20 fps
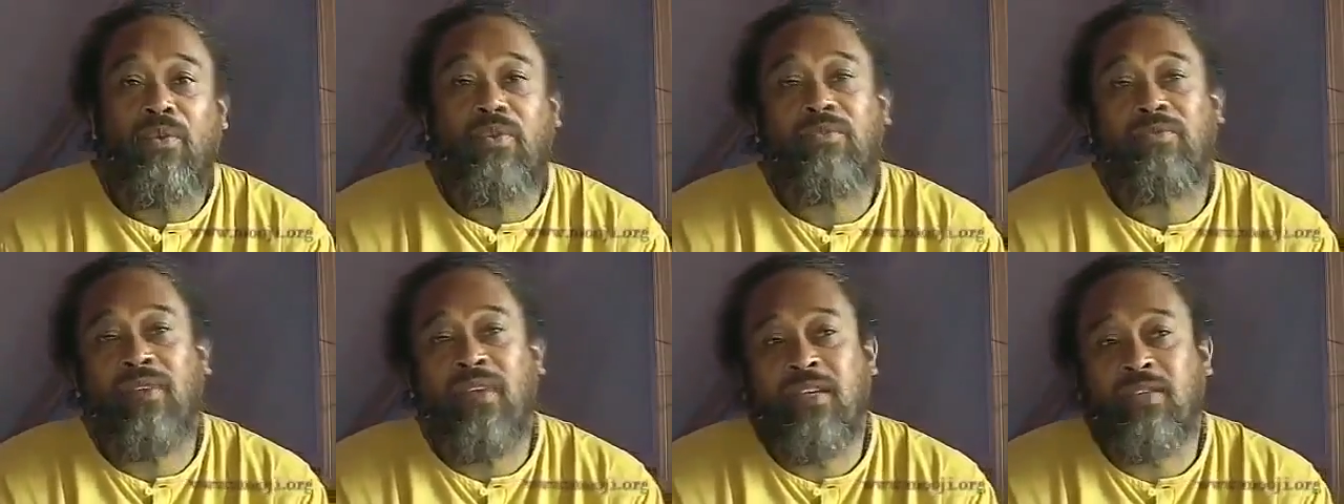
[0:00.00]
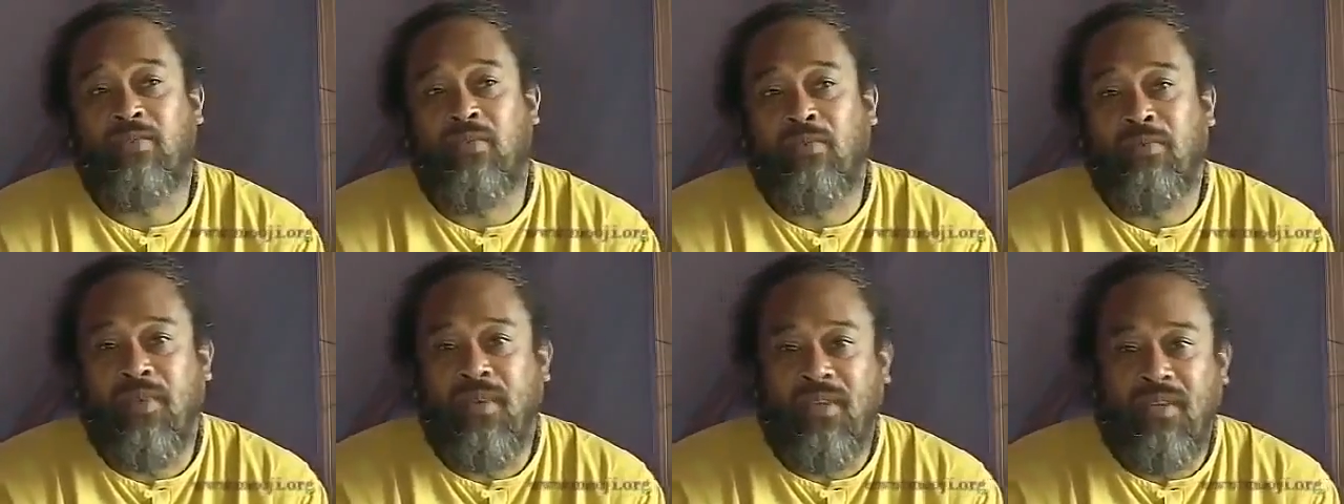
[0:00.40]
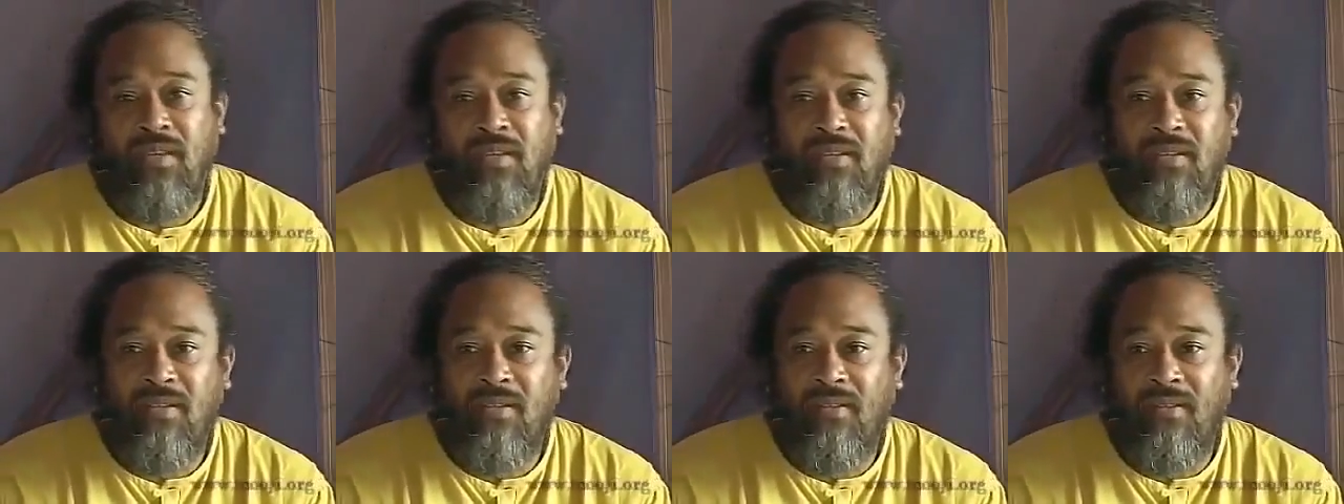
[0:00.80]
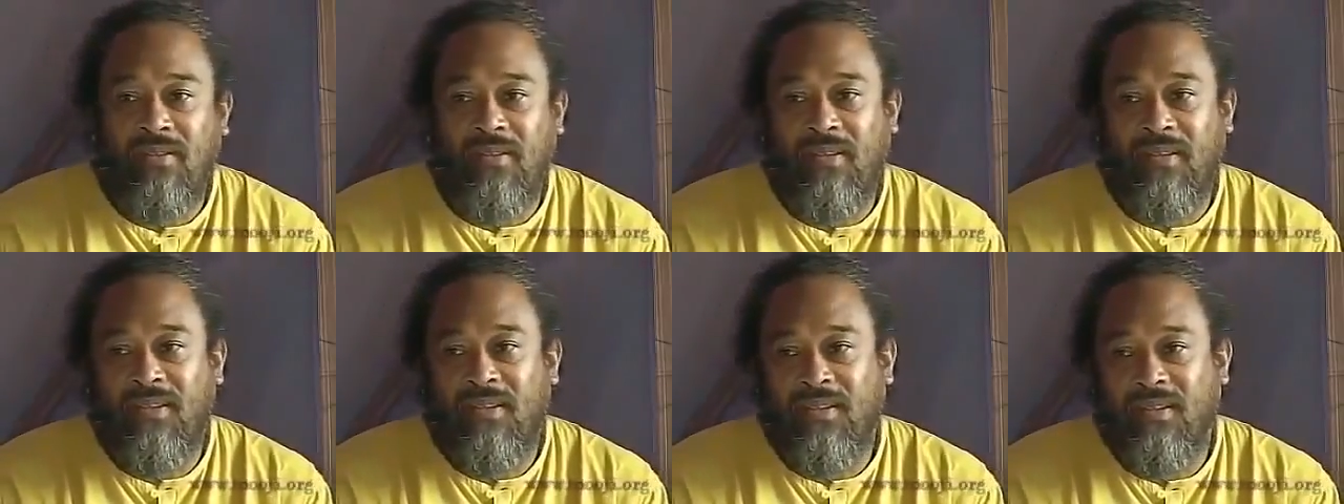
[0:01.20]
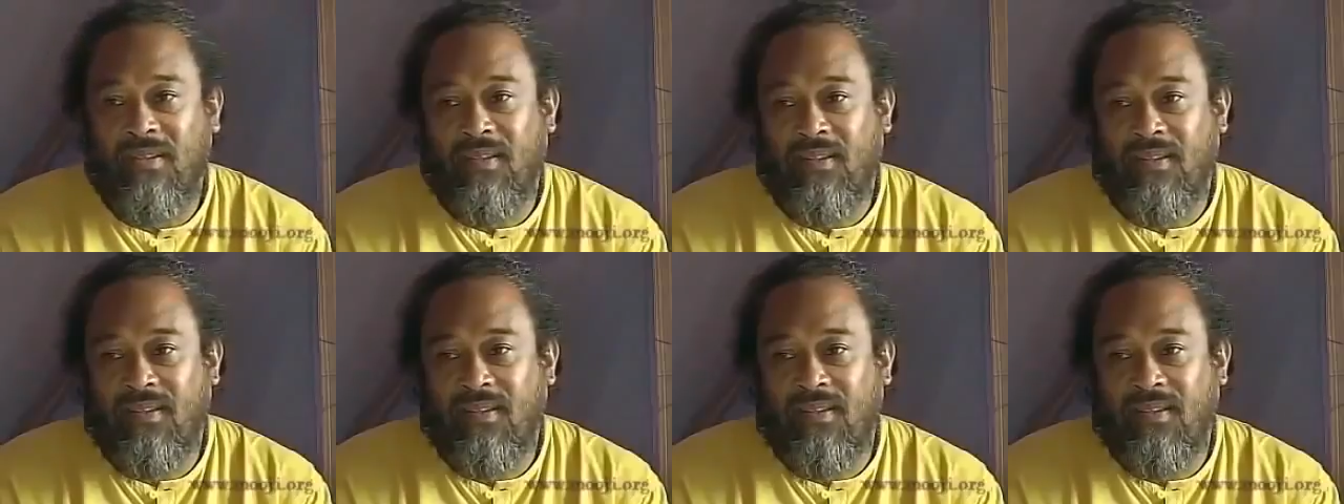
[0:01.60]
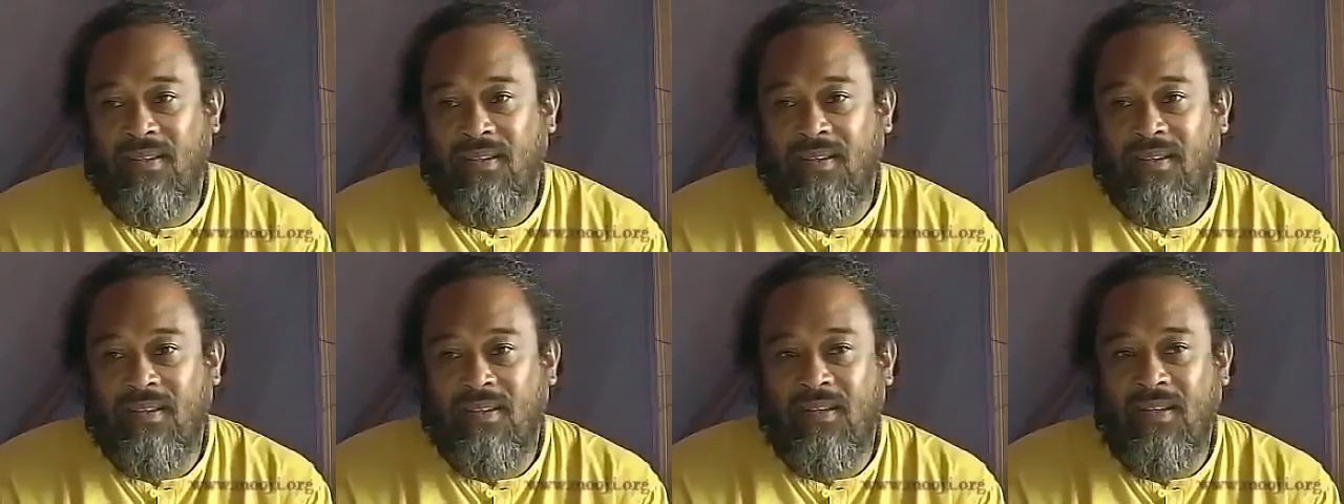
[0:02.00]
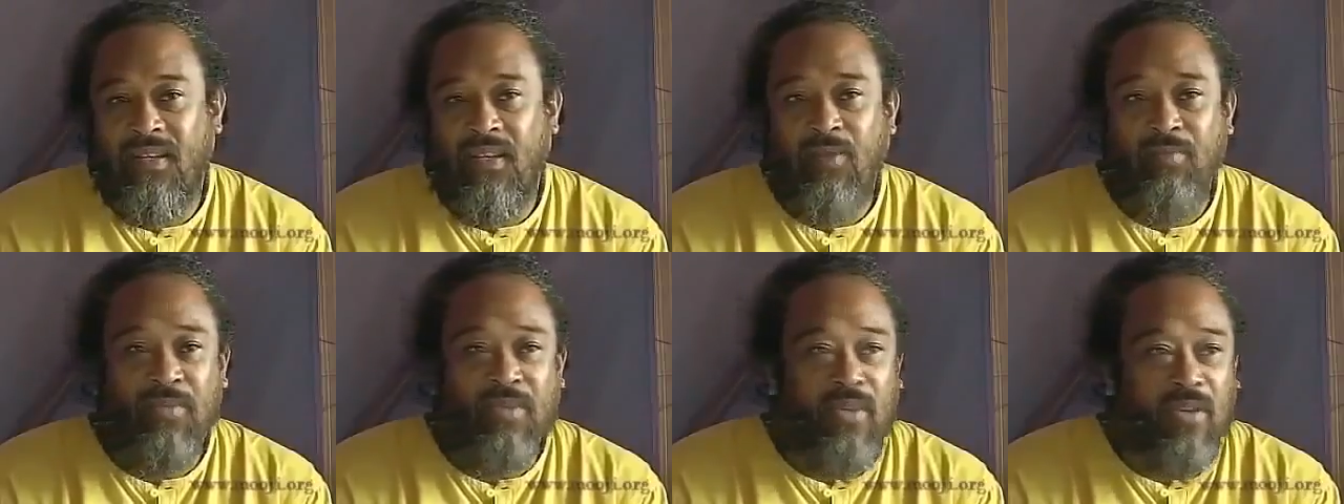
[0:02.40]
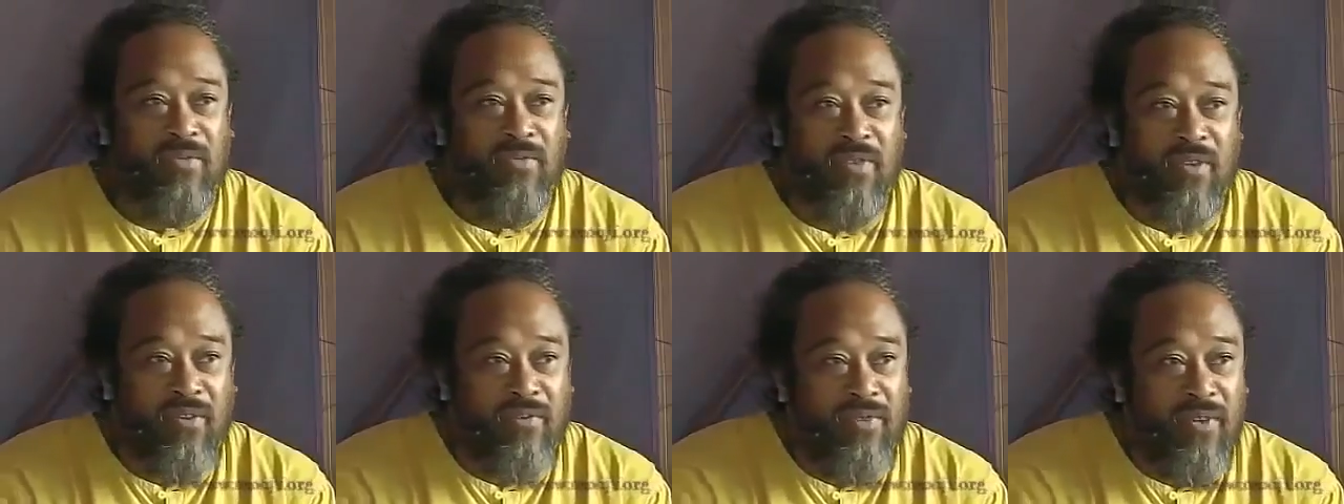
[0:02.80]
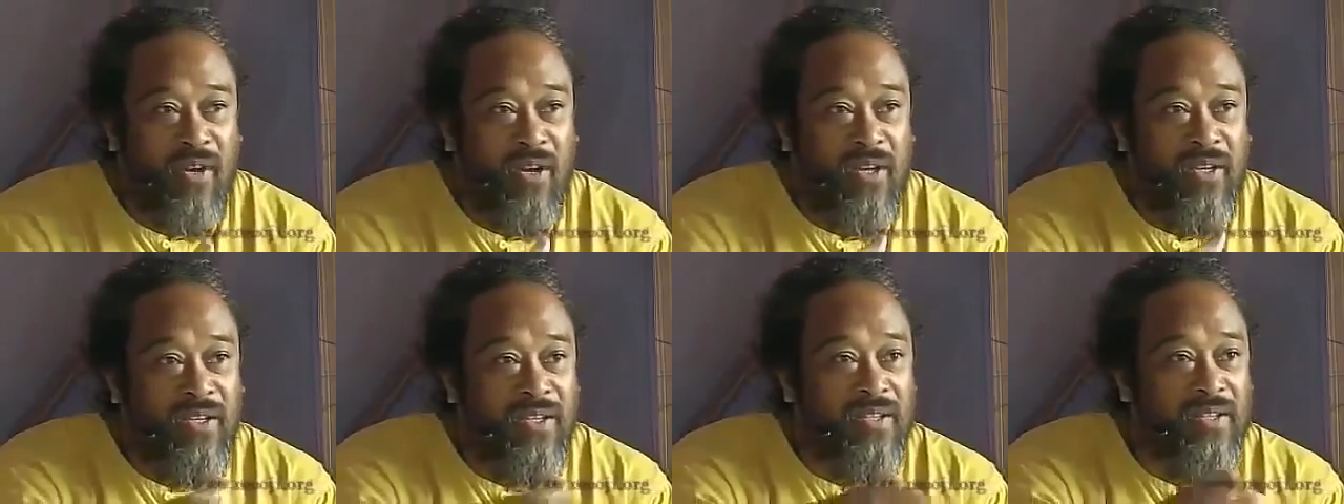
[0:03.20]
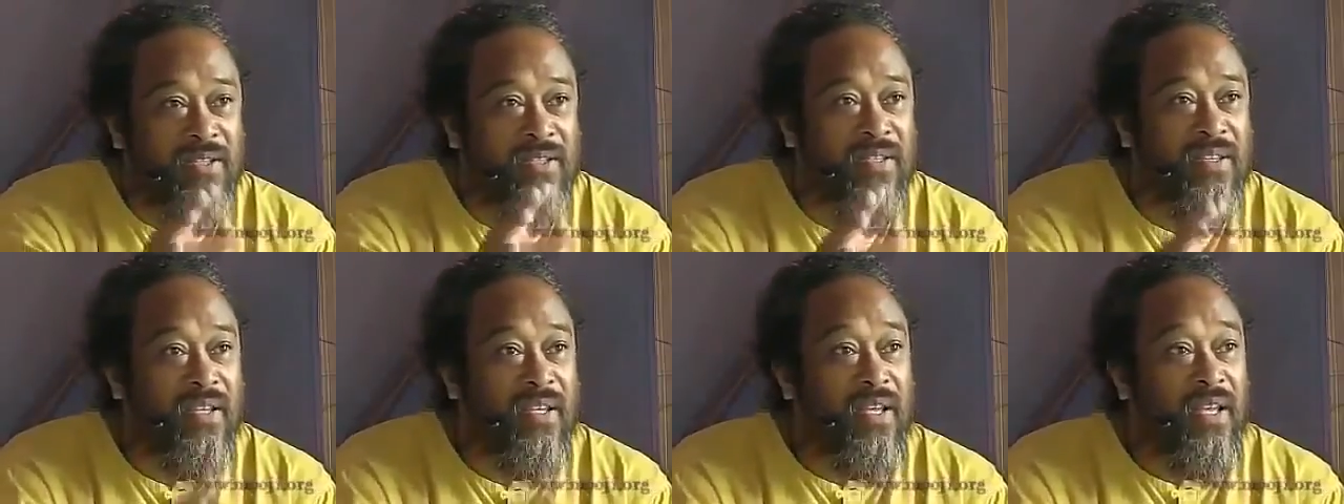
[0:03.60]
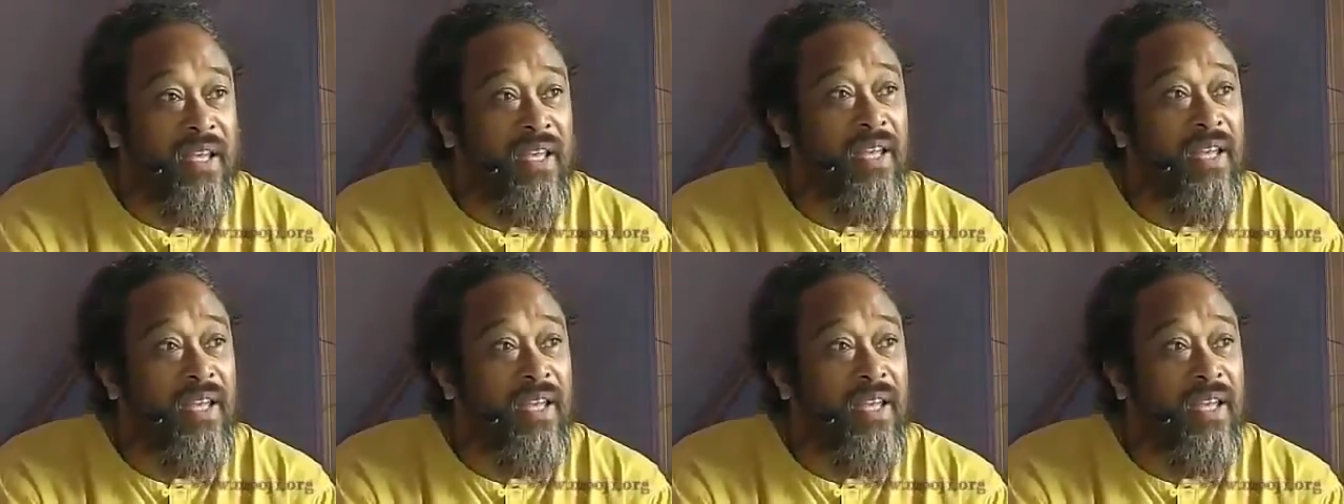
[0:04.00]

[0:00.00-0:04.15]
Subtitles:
Whose face will be in it? The observer of all these,